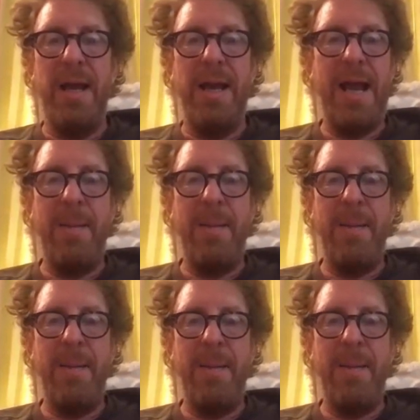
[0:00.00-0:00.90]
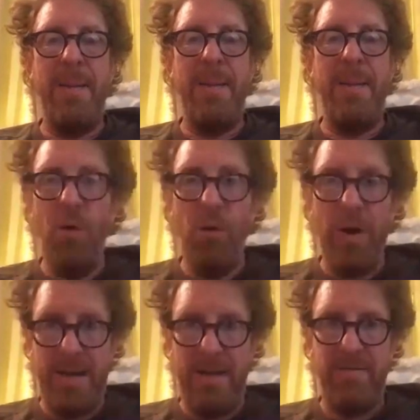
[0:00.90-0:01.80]
appetite
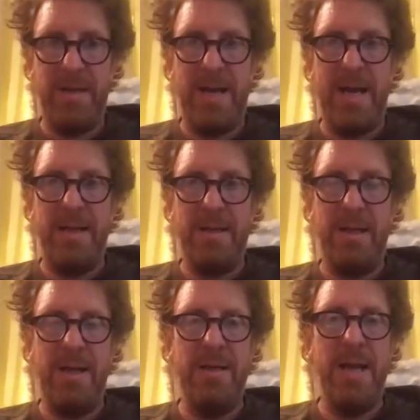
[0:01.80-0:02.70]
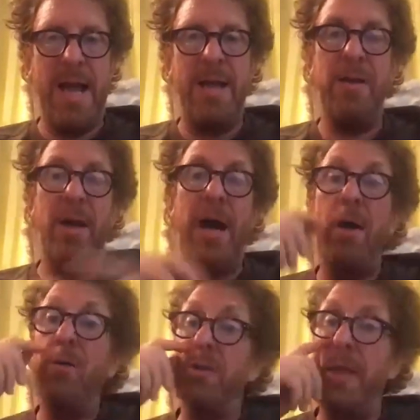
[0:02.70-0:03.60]
for any of that. And I
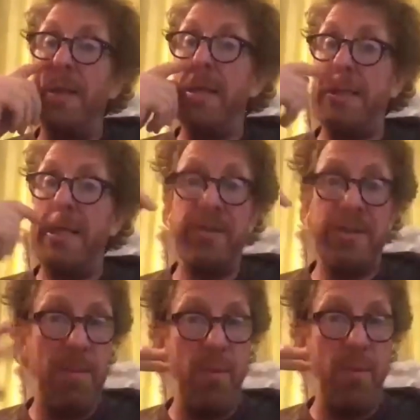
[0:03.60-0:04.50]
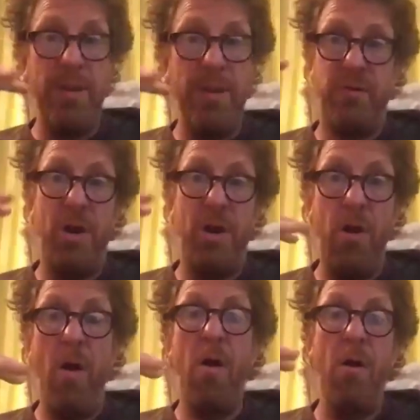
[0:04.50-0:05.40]
also think this thing's going to be with us for a
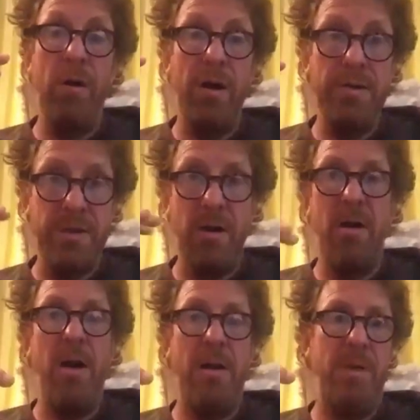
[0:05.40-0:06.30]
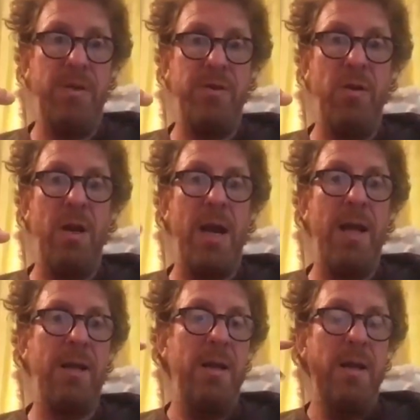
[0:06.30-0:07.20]
long time. It's not
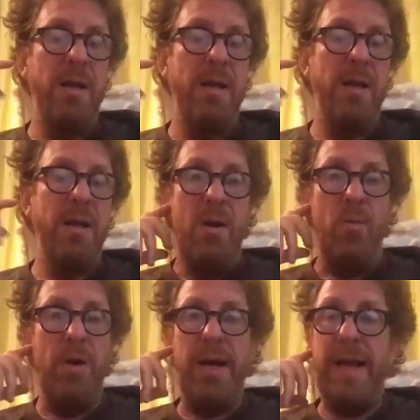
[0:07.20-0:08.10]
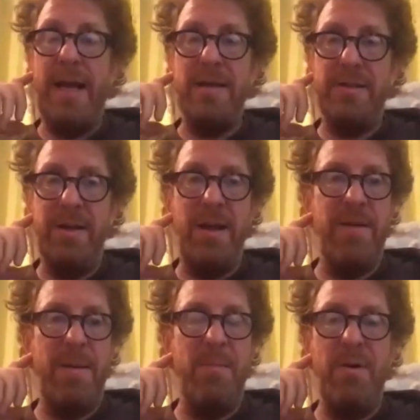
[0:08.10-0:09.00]
like we're going to get to
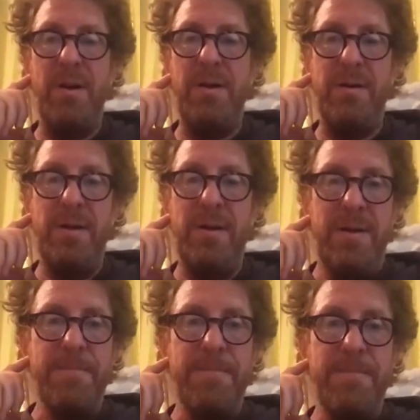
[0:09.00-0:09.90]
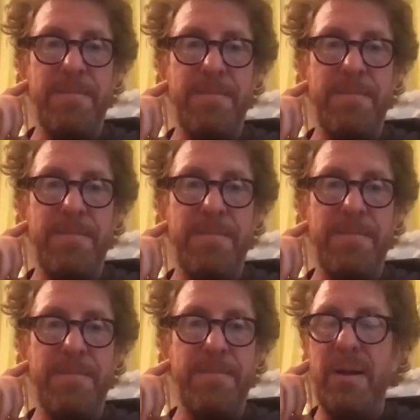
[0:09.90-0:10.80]
November and, you
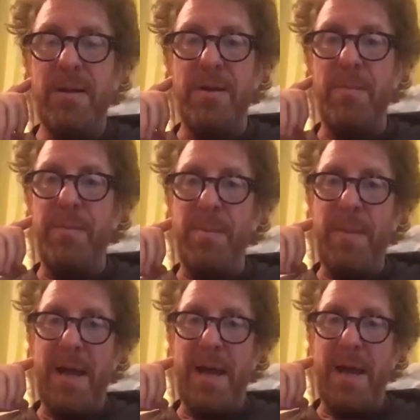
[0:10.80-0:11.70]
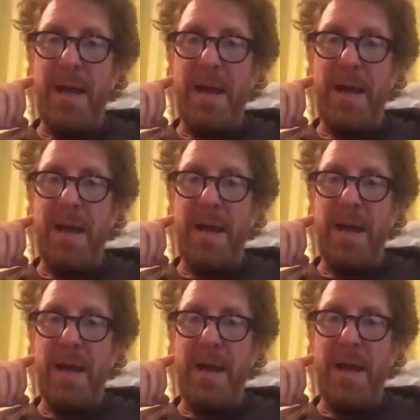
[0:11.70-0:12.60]
know, the makeup lady
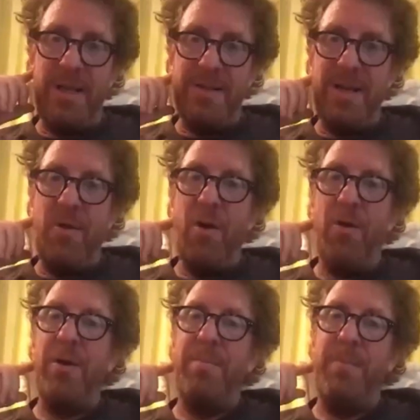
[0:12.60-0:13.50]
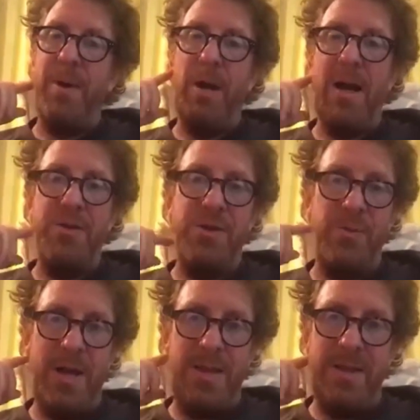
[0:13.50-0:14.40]
is no longer obliged to wear
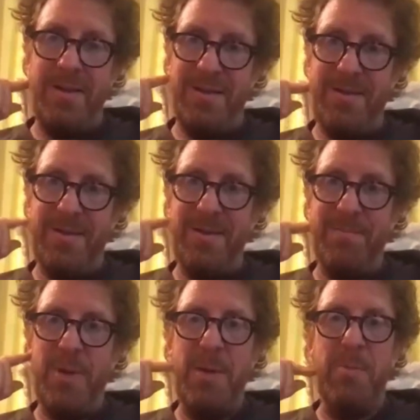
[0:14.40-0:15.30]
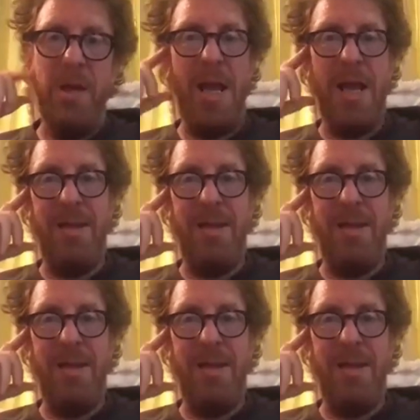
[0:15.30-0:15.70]
the PPE, you